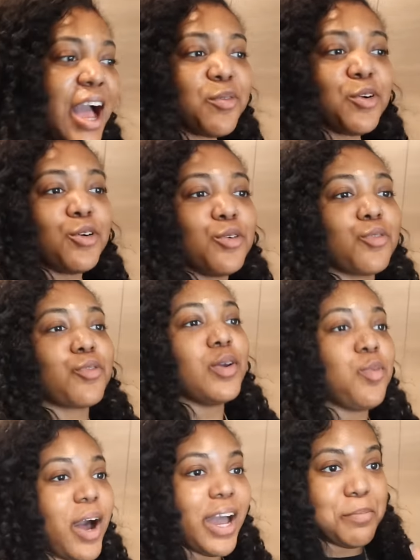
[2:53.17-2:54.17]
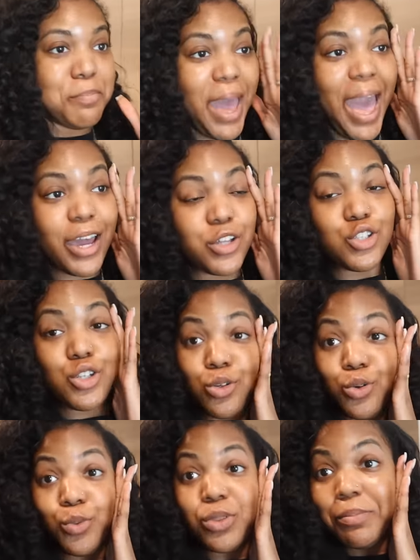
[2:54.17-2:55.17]
I will rewind back
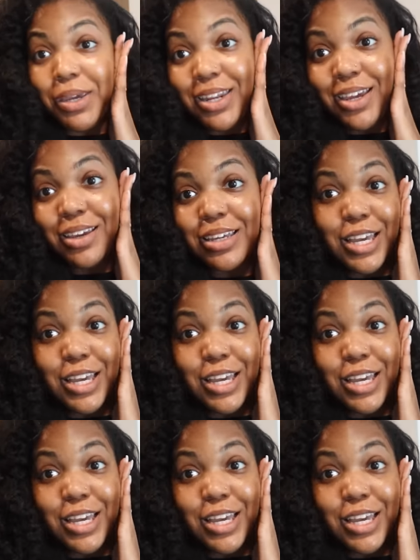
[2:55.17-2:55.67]
to the meeting